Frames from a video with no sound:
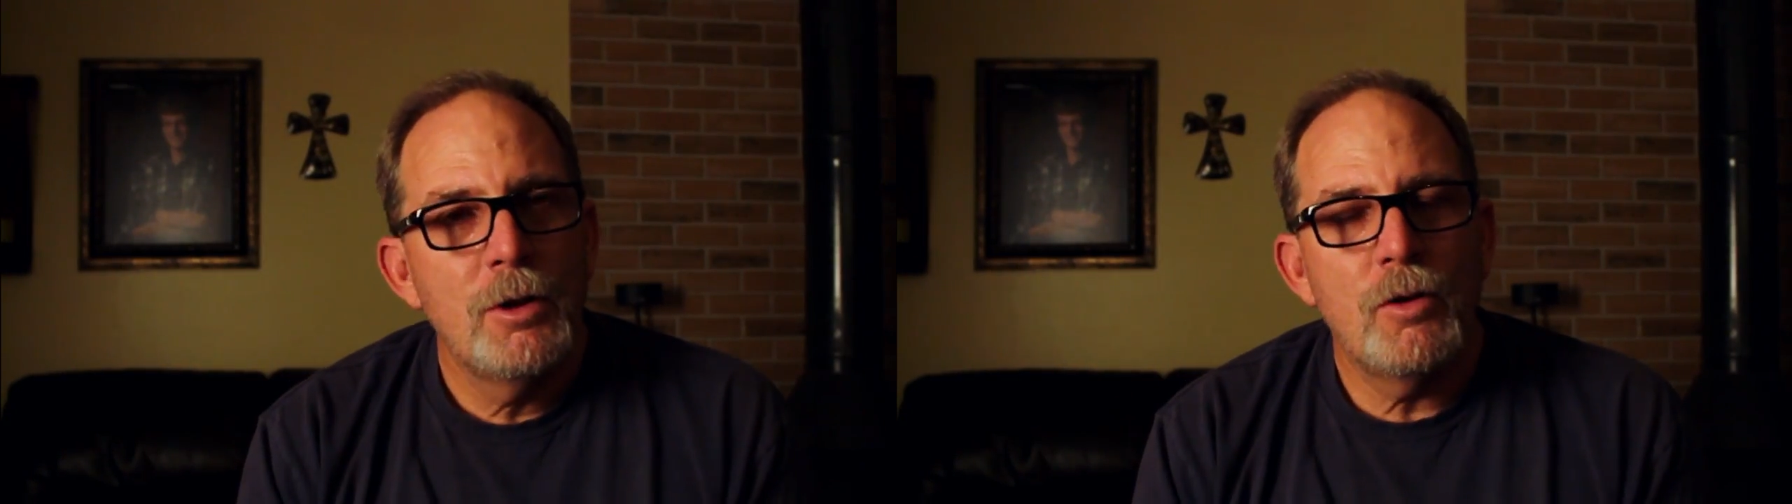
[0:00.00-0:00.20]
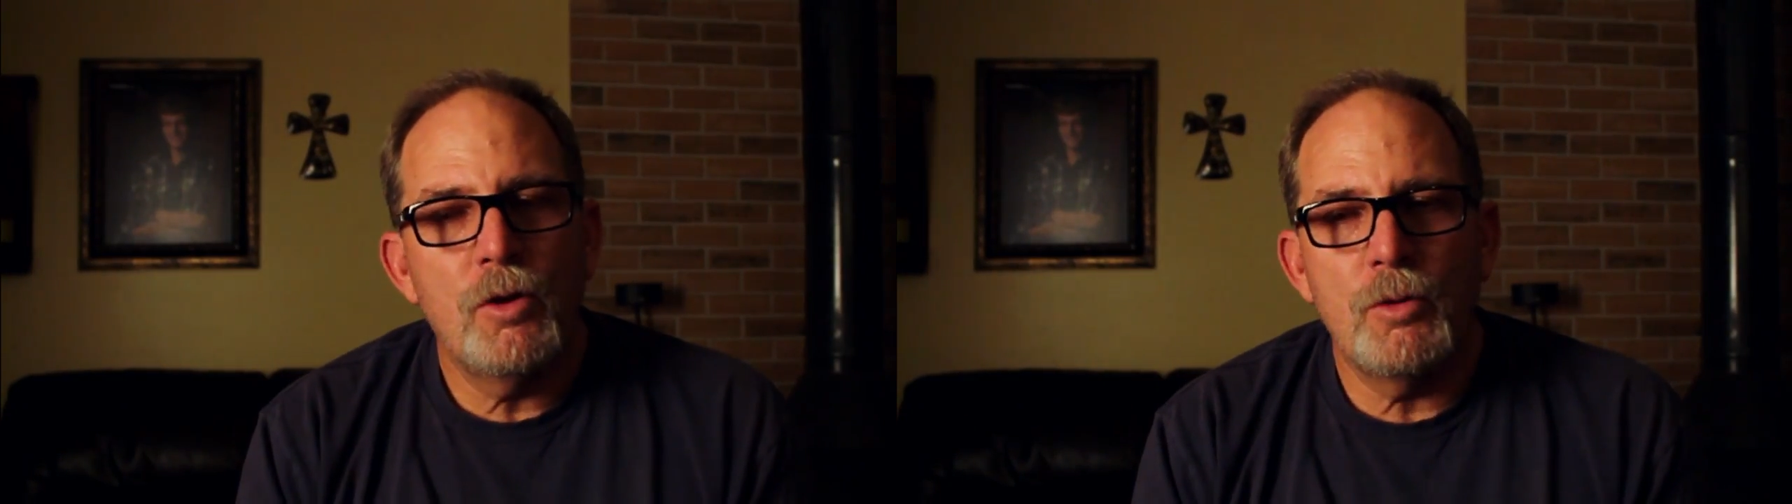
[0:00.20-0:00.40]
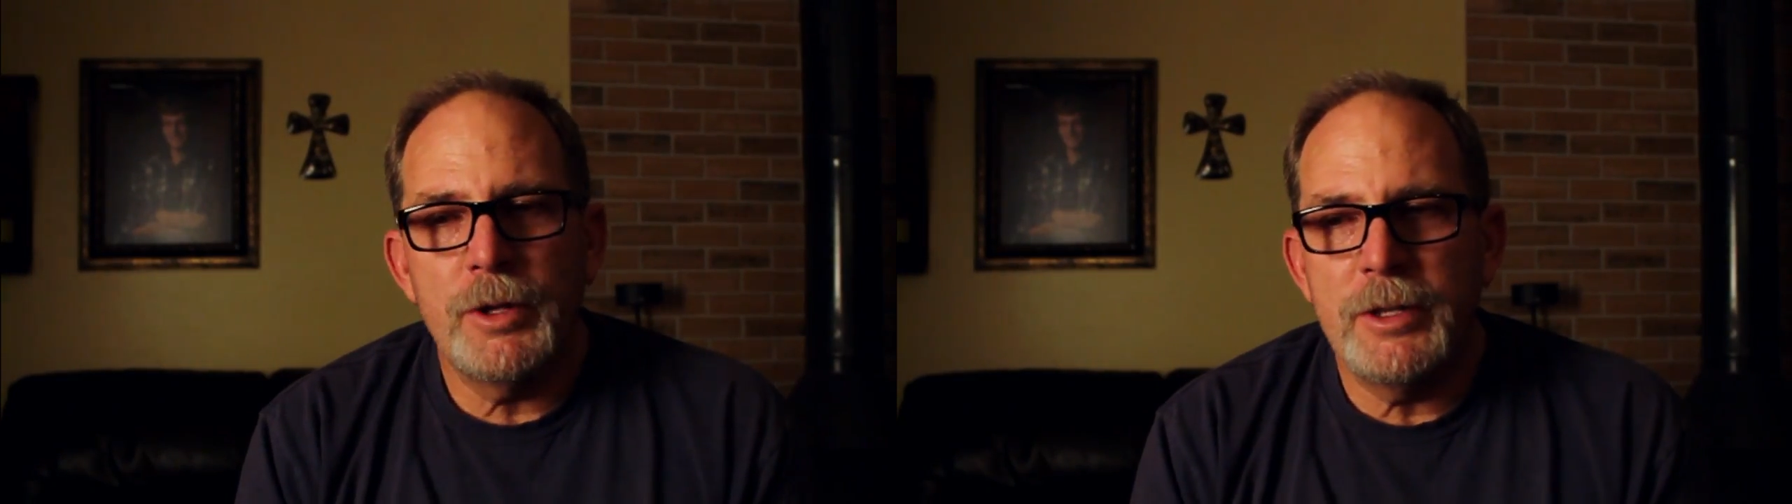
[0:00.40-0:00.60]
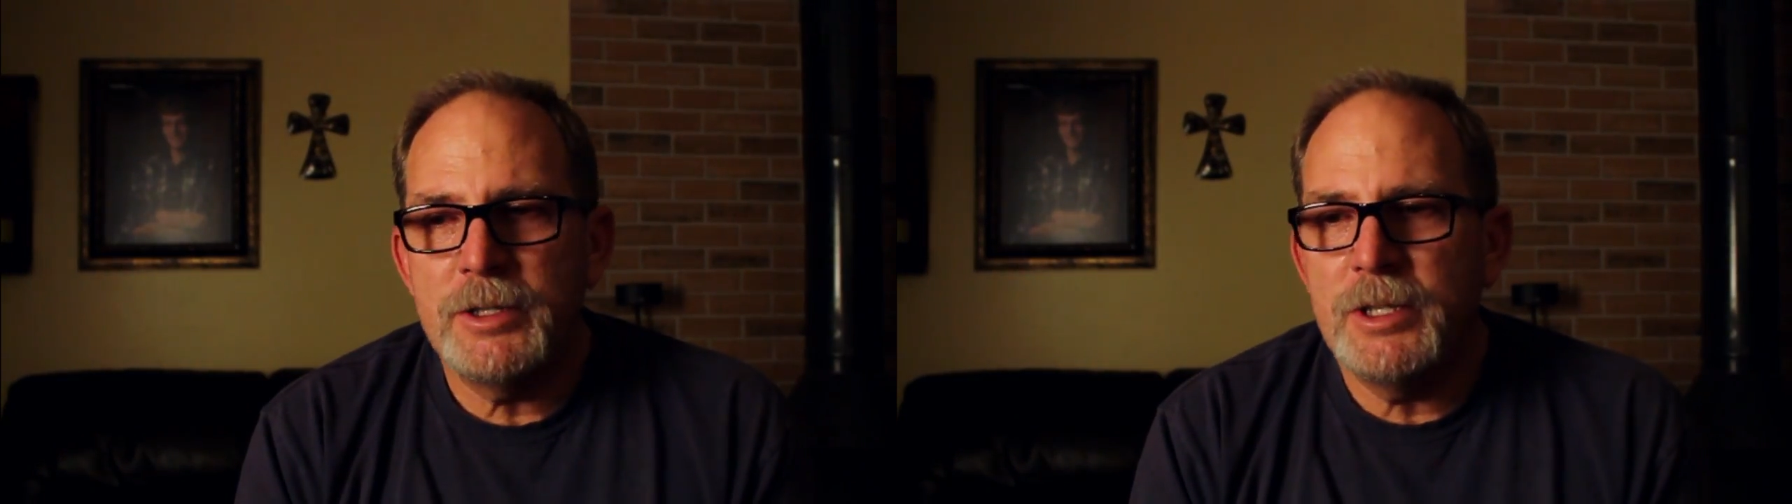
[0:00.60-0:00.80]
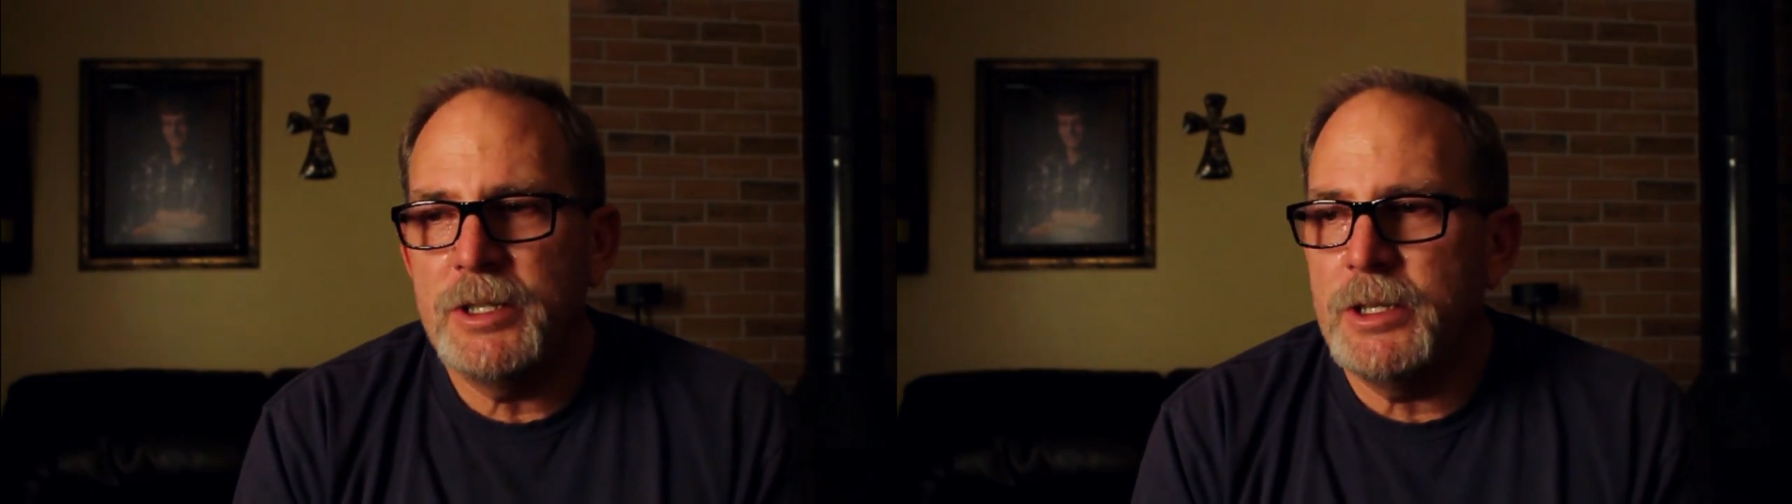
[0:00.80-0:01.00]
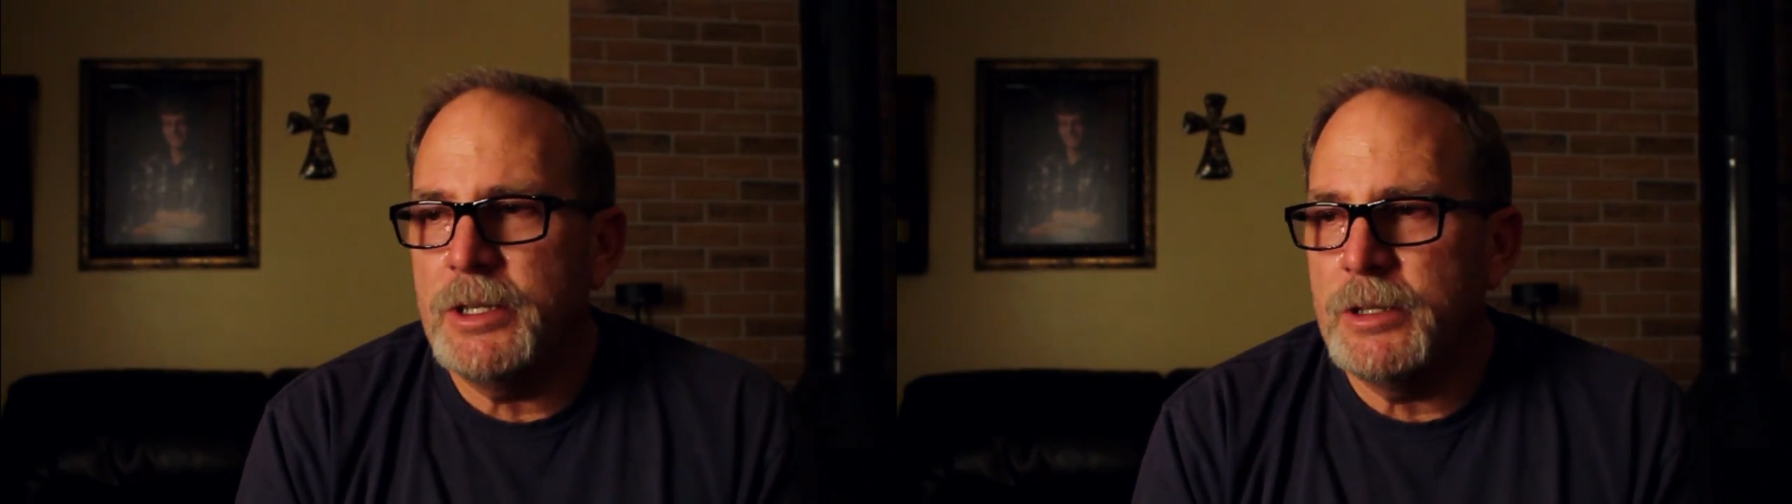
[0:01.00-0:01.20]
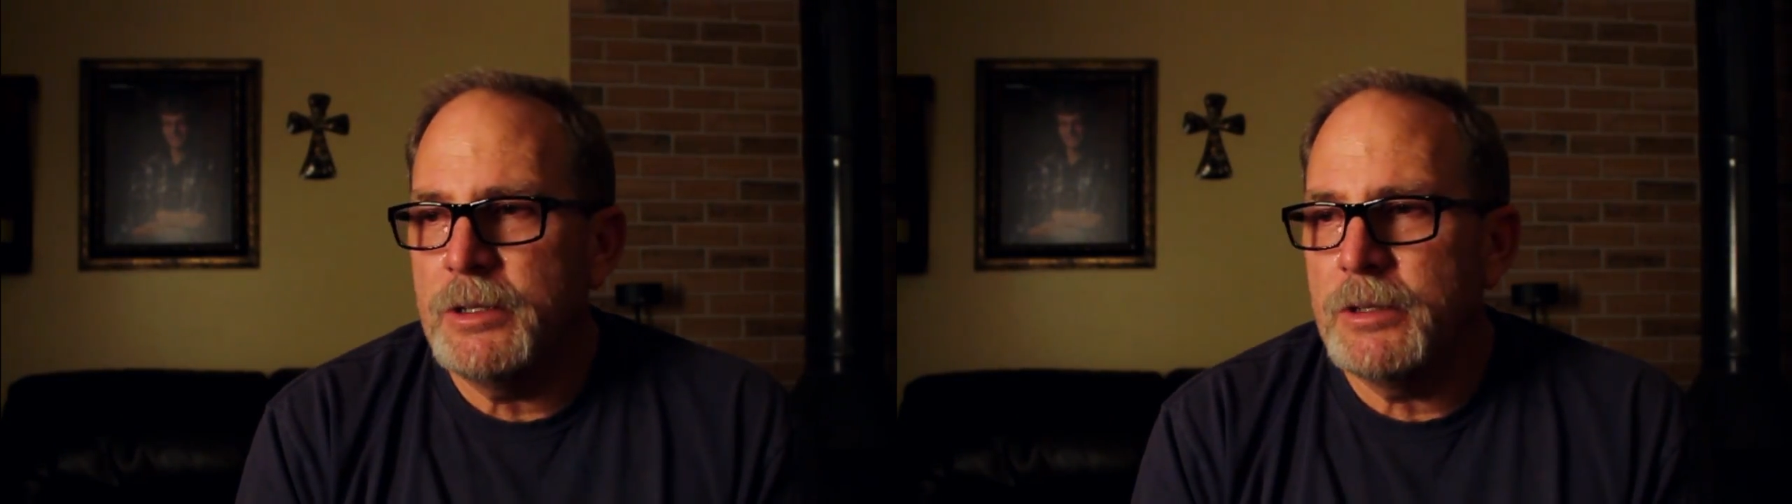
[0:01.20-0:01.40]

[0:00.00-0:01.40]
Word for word: or with his disease.